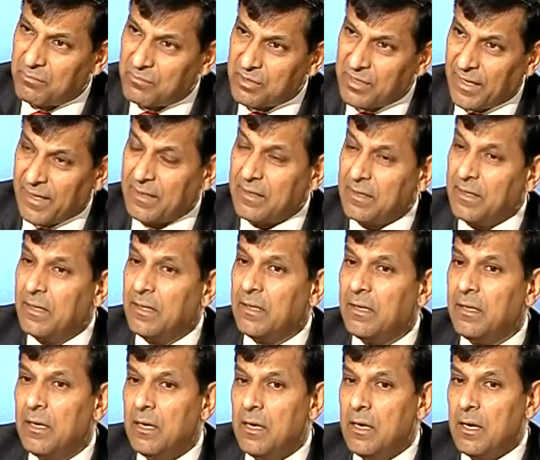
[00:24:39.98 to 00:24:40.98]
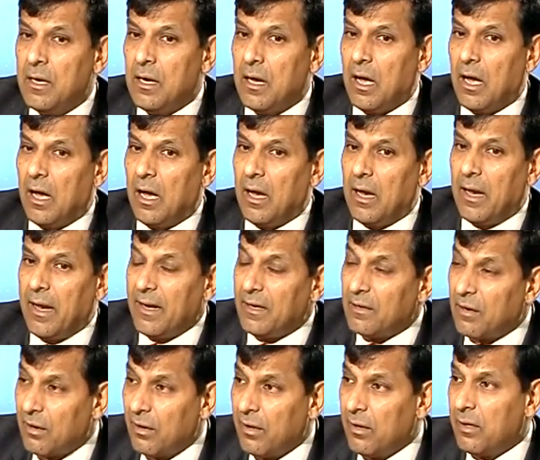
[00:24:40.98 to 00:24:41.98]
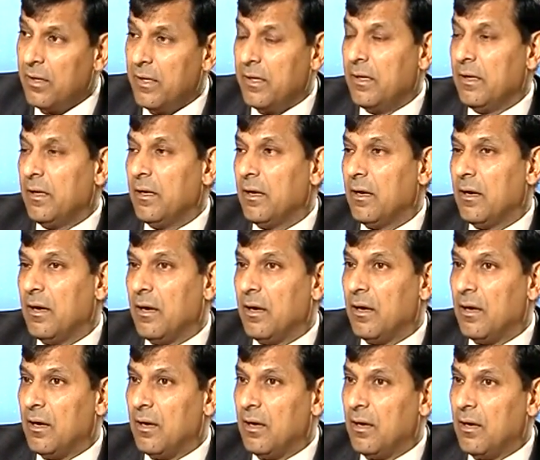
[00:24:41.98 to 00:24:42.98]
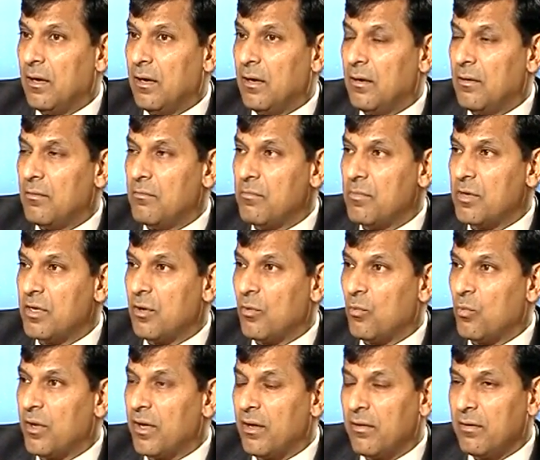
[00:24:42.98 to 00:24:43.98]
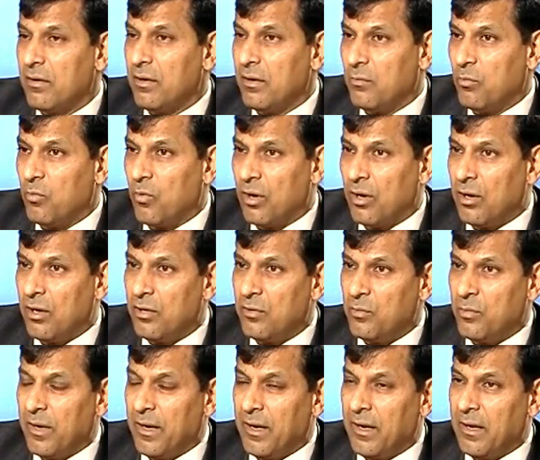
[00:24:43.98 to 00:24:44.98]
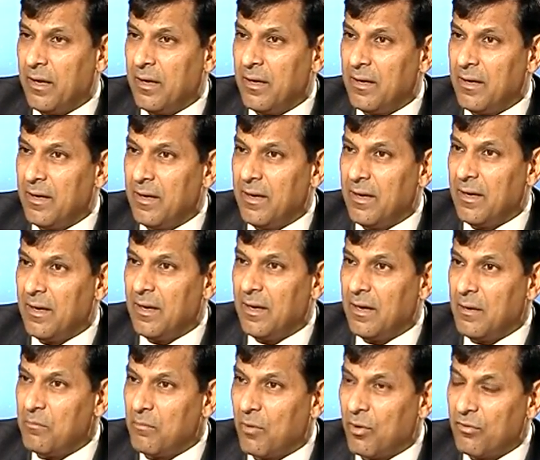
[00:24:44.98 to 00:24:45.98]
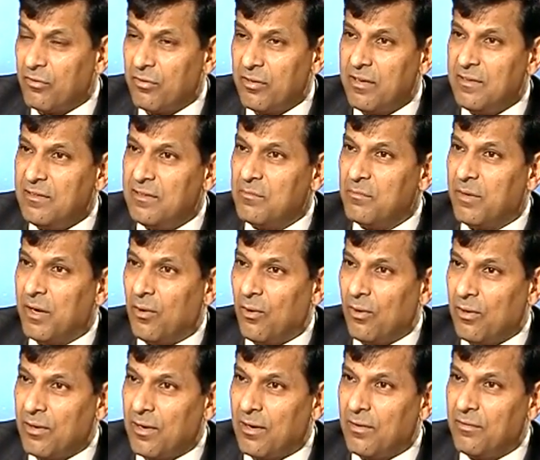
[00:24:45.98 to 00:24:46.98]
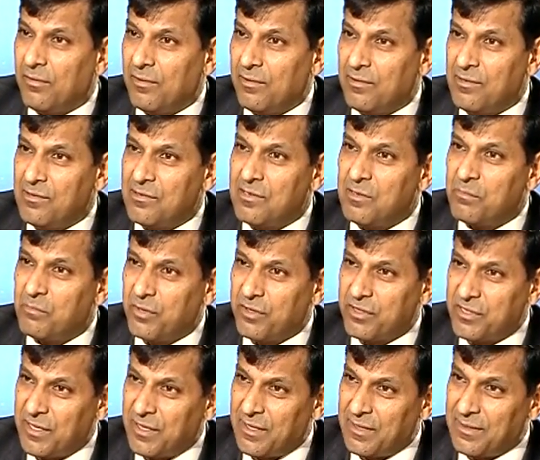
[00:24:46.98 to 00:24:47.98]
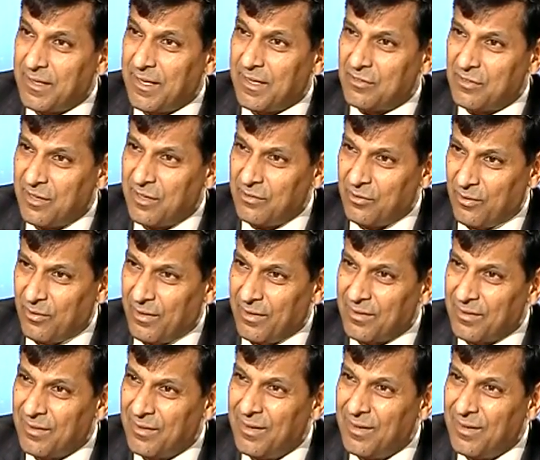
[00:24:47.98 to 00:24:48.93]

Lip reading: tightening, and clearly we are in a world where monetary easing by all countries is depreciating the exchange rate,